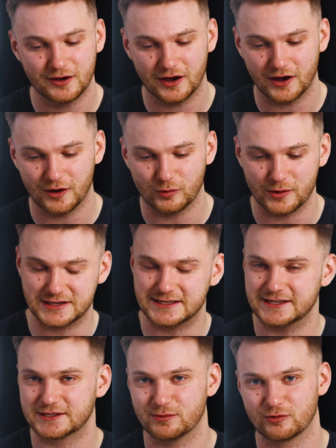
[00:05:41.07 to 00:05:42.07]
where we
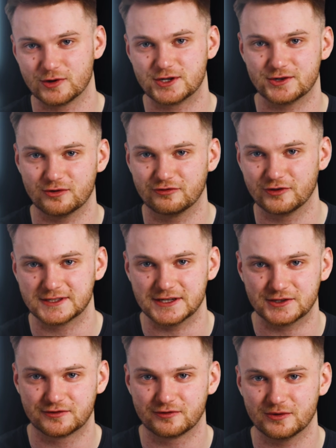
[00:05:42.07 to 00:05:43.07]
see some original
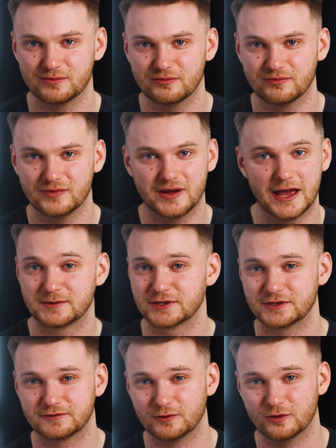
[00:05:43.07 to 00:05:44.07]
footage from
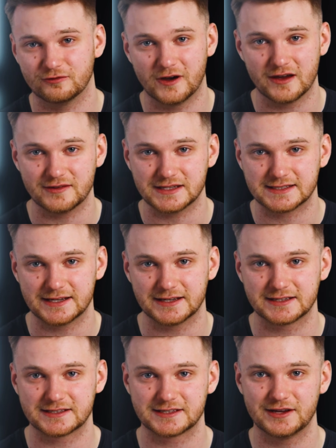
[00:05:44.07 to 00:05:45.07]
episodes 4, 5, and
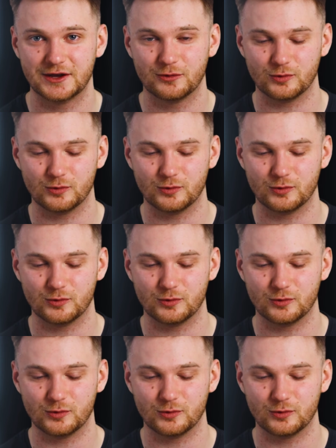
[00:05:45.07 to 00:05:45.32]
6,